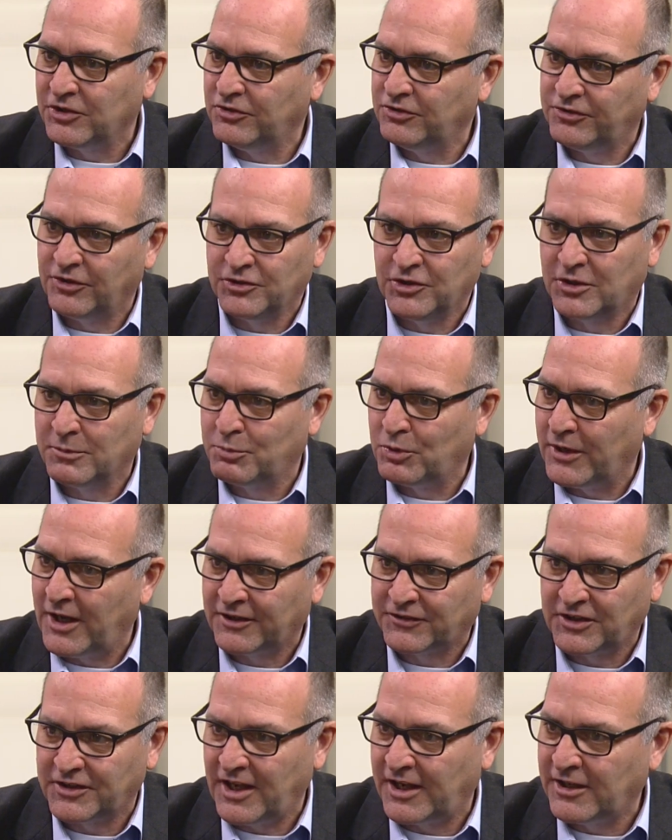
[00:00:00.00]
so you can put
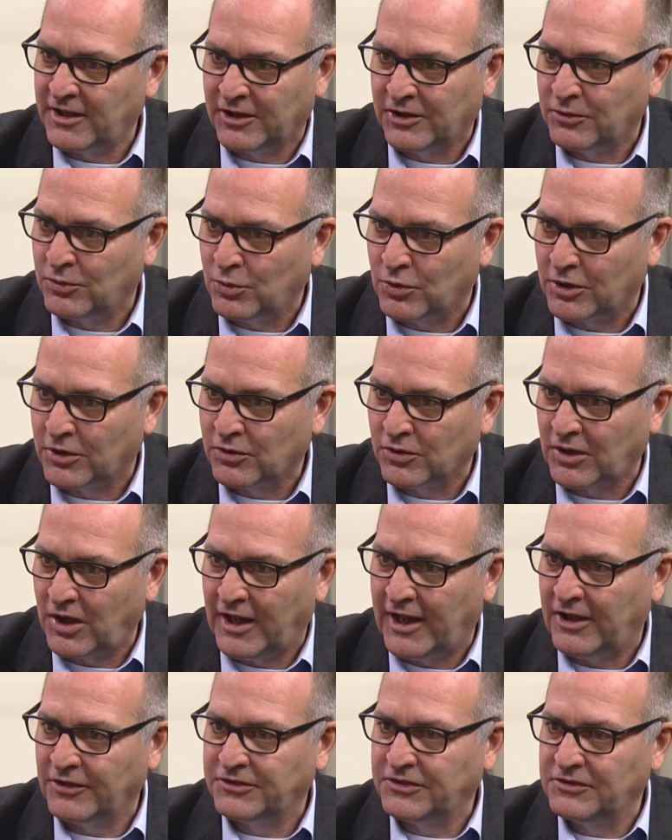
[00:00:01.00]
Exadata, Oracle
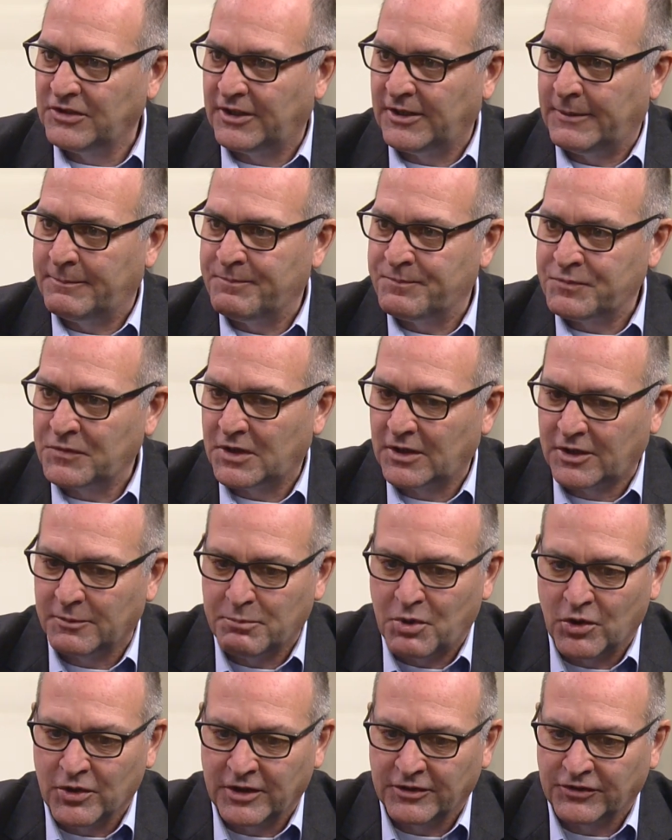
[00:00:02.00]
Cloud uh, um,
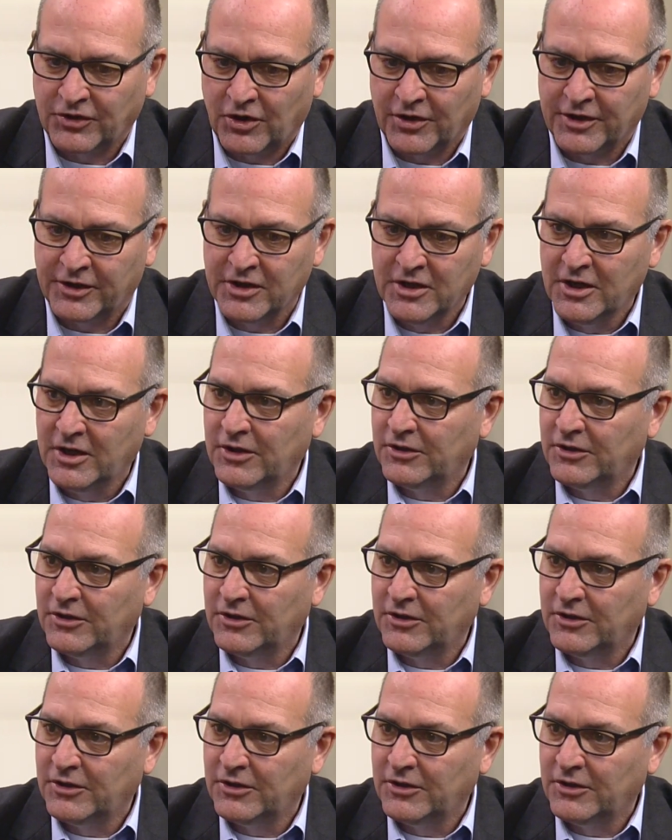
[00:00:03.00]
components on there.